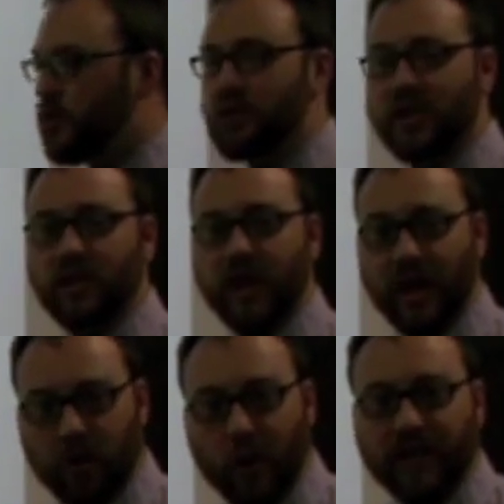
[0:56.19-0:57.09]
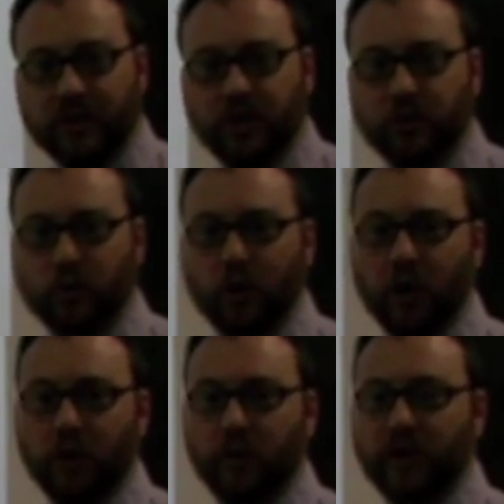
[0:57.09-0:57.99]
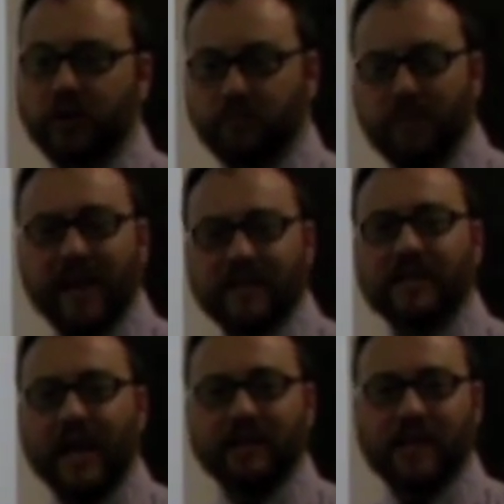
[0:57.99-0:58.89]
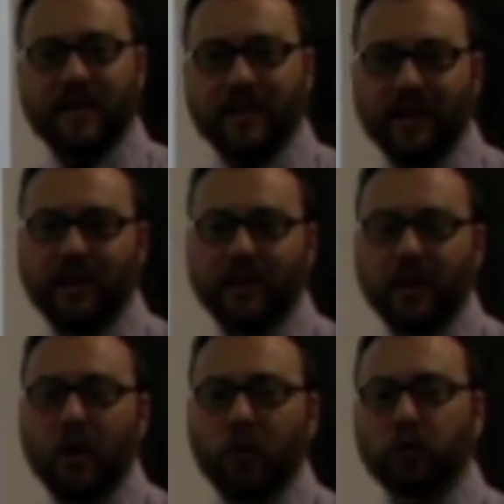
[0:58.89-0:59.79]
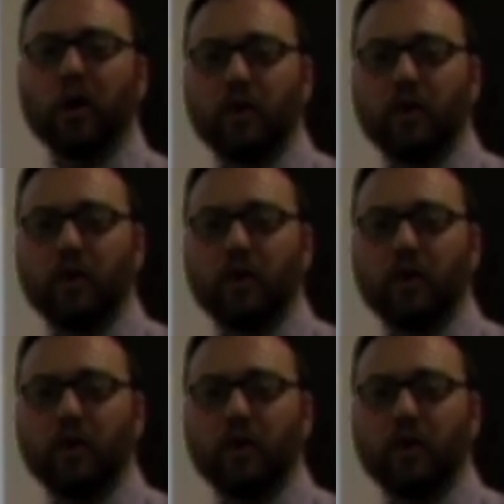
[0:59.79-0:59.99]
using a question word, which makes sense, I think, and we'll